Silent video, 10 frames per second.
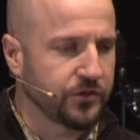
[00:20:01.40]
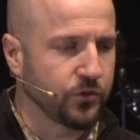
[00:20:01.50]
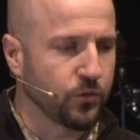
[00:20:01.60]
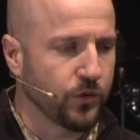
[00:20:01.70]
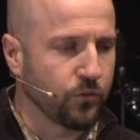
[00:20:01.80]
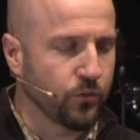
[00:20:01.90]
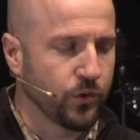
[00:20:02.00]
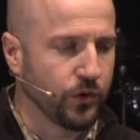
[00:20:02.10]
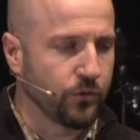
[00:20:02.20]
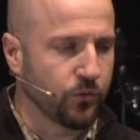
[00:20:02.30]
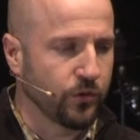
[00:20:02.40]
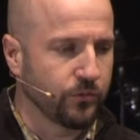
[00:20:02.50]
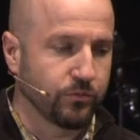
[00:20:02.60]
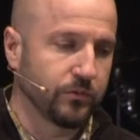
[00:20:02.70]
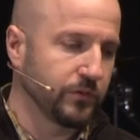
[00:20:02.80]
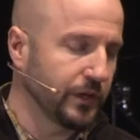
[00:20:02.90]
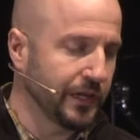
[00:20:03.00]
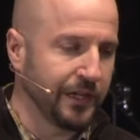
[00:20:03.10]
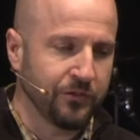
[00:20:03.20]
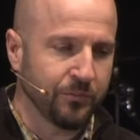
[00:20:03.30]
to were
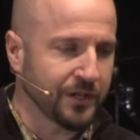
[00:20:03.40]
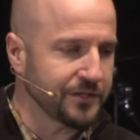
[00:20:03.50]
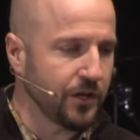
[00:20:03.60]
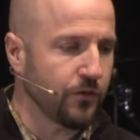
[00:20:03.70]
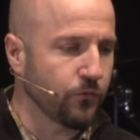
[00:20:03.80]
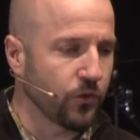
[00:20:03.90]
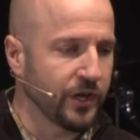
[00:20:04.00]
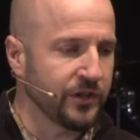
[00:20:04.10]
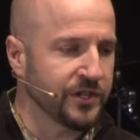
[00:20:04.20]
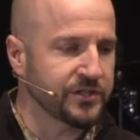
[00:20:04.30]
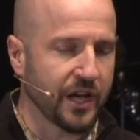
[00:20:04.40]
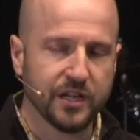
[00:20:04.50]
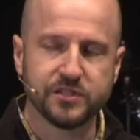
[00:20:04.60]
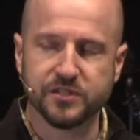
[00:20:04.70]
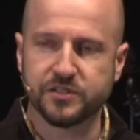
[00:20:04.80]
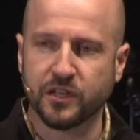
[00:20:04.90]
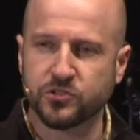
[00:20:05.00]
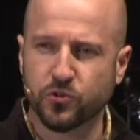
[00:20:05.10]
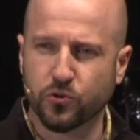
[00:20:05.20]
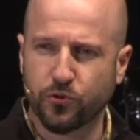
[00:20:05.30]
in this
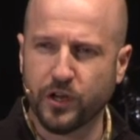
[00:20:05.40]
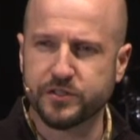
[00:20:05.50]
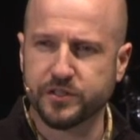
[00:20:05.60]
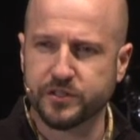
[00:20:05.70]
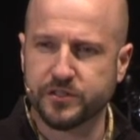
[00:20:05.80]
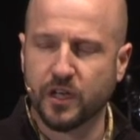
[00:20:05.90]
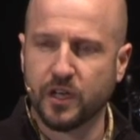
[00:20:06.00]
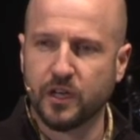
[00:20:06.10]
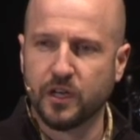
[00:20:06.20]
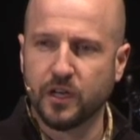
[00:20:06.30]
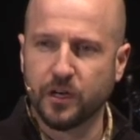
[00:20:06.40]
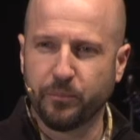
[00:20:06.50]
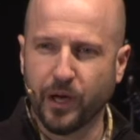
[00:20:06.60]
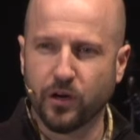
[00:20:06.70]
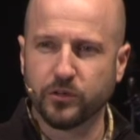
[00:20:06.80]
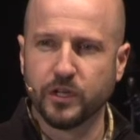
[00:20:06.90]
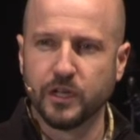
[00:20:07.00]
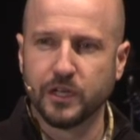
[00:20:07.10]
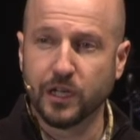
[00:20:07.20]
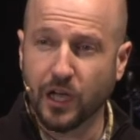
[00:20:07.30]
existential crisis about
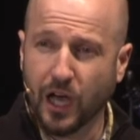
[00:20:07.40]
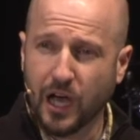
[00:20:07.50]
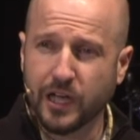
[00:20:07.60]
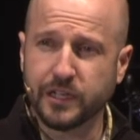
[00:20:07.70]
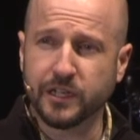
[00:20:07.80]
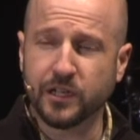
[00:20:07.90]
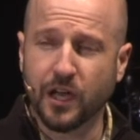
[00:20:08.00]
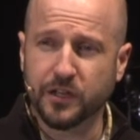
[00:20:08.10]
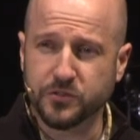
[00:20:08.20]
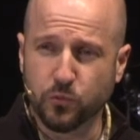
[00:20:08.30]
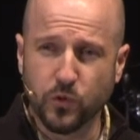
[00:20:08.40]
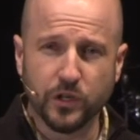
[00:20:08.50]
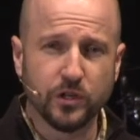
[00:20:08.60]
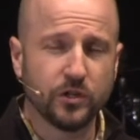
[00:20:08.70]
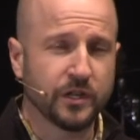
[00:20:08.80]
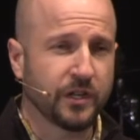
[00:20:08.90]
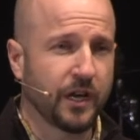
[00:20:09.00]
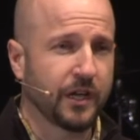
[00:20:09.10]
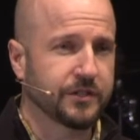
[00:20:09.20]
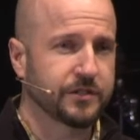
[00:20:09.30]
God and God's will and
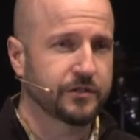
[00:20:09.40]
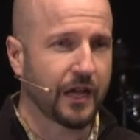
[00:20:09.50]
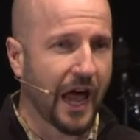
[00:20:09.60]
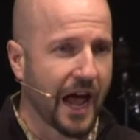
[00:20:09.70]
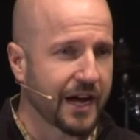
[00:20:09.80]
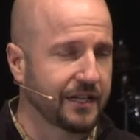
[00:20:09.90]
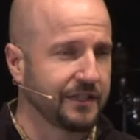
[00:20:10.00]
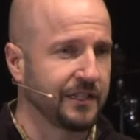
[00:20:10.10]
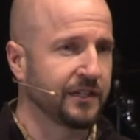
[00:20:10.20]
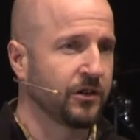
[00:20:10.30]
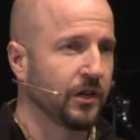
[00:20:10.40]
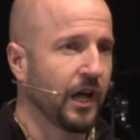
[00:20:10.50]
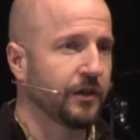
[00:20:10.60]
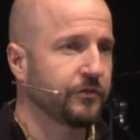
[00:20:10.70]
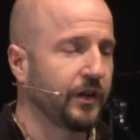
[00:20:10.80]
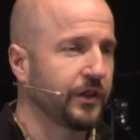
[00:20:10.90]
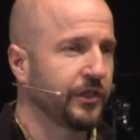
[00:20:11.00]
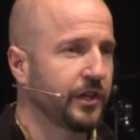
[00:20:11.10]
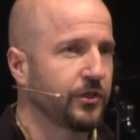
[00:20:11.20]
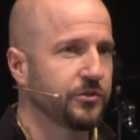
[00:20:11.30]
God's acting in our life. I
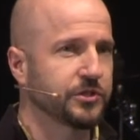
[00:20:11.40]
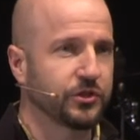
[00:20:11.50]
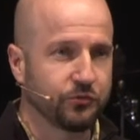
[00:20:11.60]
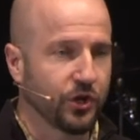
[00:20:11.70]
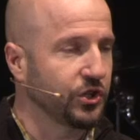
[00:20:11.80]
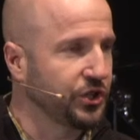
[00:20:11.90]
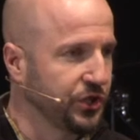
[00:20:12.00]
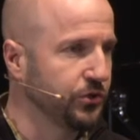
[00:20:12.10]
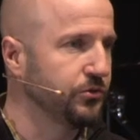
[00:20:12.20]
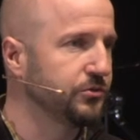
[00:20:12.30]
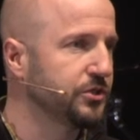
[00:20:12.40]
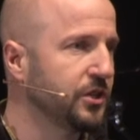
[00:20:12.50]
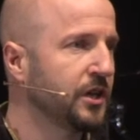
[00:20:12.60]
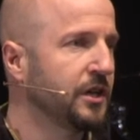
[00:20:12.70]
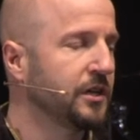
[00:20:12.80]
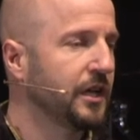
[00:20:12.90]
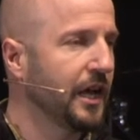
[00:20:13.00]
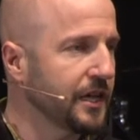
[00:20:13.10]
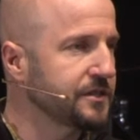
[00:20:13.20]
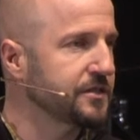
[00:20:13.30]
think there's a huge
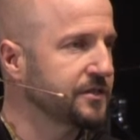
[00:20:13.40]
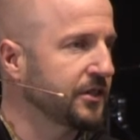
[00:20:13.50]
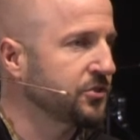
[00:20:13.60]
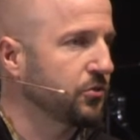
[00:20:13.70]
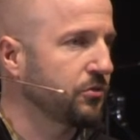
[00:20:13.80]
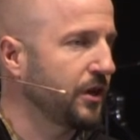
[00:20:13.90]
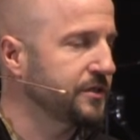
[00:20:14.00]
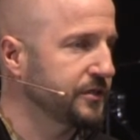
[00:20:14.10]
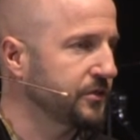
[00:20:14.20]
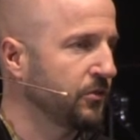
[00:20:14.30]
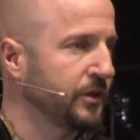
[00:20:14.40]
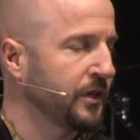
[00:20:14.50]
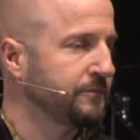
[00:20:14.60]
existential crisis going